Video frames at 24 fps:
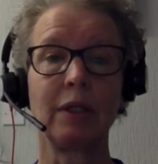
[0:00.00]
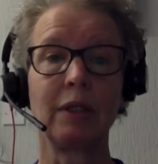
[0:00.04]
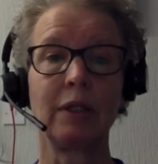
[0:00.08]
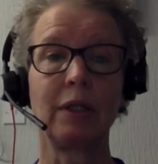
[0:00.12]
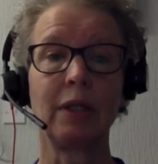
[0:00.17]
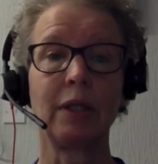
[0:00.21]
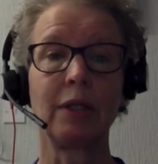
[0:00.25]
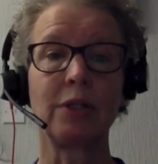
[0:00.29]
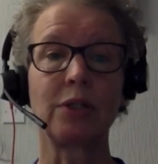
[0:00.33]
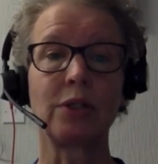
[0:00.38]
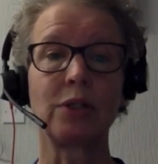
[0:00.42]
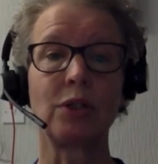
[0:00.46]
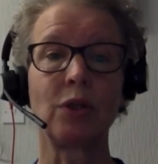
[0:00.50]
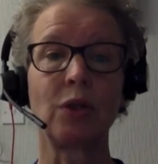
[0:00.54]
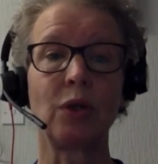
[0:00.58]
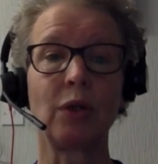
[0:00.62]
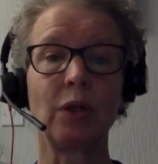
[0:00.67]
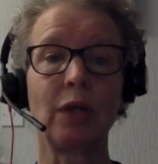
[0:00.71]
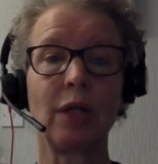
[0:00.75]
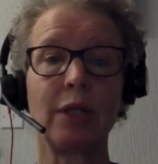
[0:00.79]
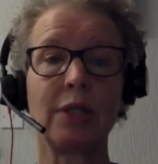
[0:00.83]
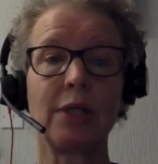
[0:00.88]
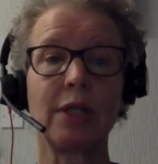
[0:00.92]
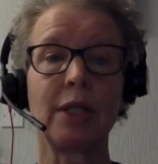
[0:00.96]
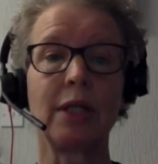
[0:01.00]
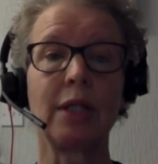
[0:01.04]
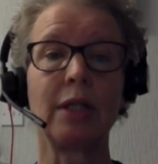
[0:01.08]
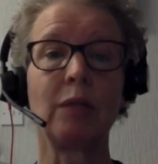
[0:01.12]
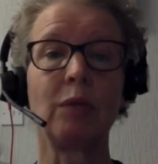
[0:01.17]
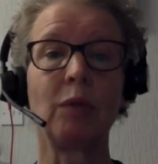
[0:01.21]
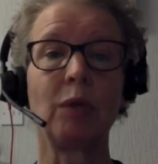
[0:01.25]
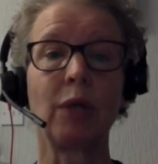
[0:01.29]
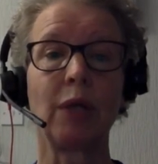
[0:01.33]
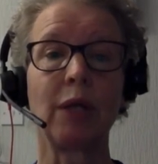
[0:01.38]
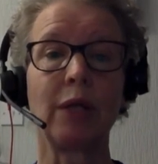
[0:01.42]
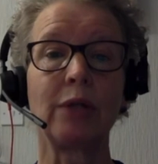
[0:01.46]
Let's not let
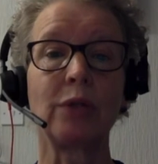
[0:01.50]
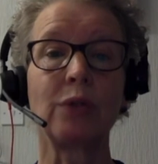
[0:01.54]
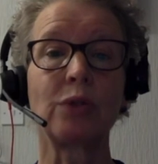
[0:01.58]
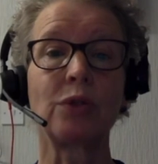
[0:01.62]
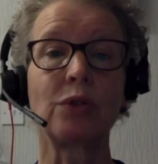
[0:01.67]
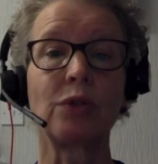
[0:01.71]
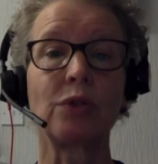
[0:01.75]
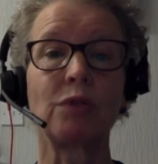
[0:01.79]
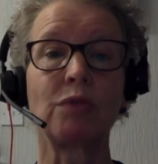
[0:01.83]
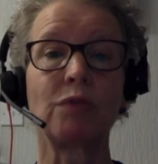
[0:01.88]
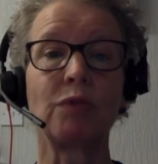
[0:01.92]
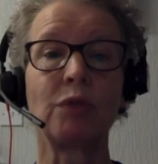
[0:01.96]
anyone else's